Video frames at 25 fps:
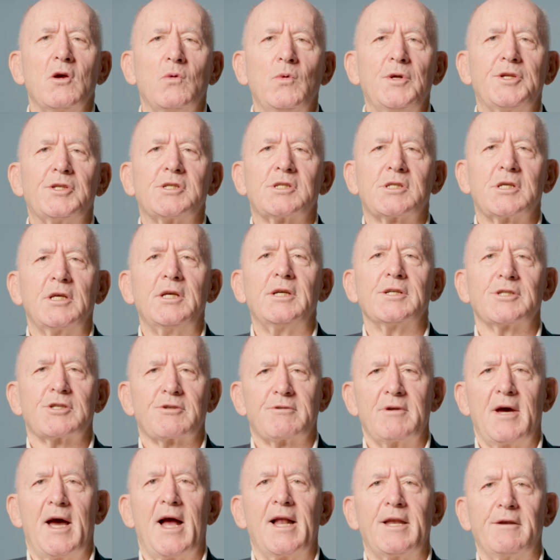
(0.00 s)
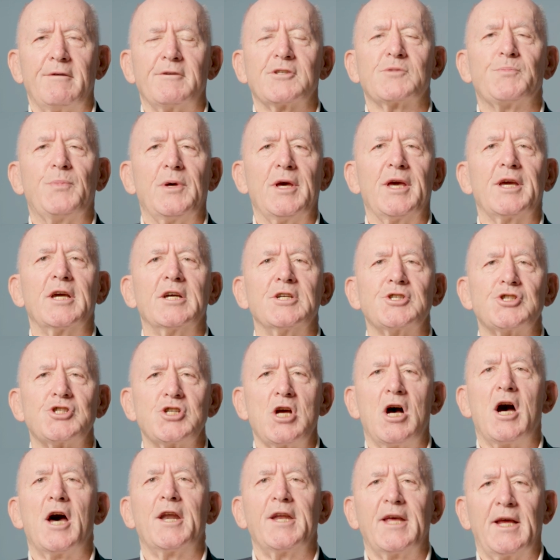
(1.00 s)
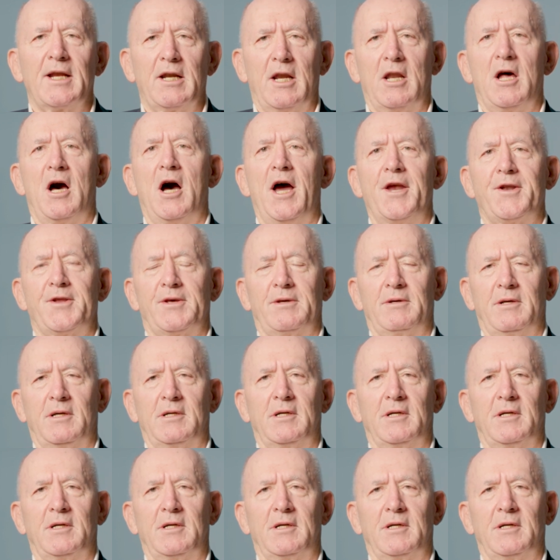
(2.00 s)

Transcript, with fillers: which see Australia as being a shining light